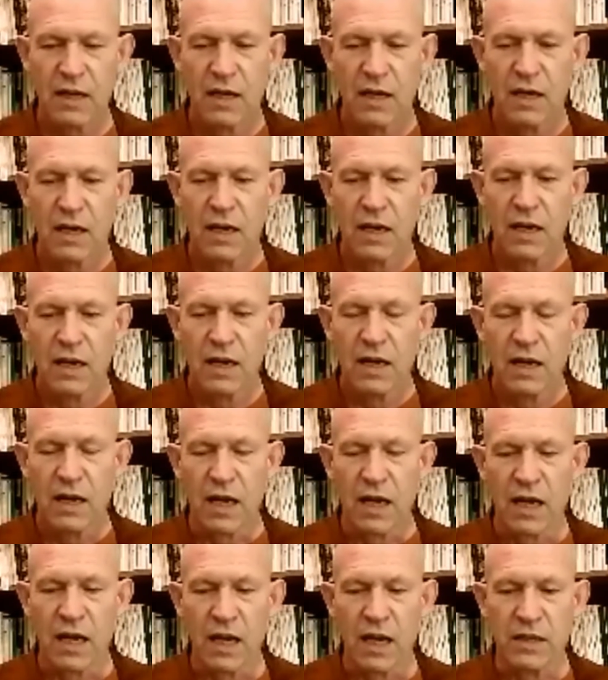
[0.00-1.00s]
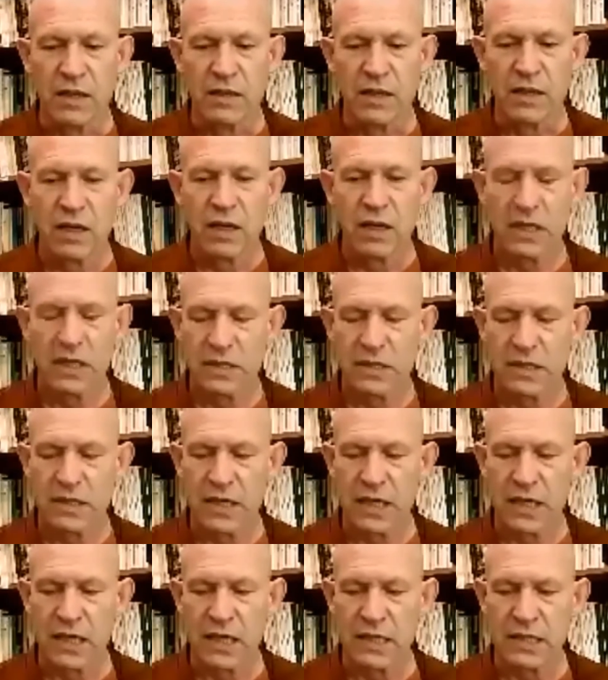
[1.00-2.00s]
And the Buddha
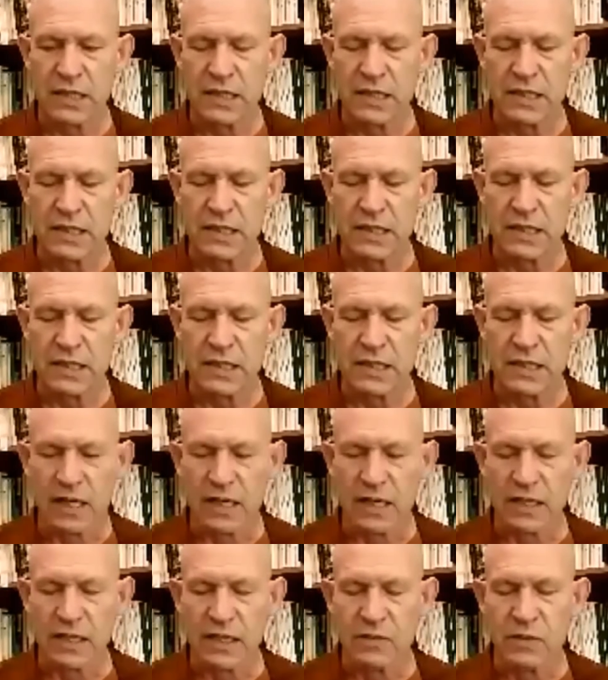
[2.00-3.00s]
says in